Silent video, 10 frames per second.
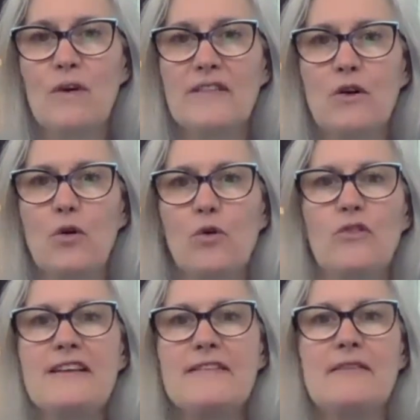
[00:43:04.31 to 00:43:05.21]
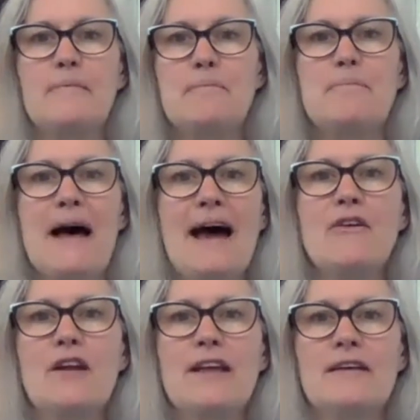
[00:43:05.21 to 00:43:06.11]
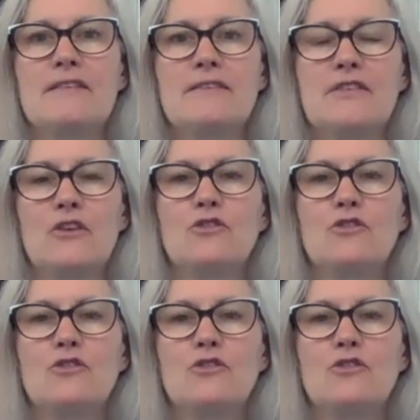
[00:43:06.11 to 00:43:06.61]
there are all these barriers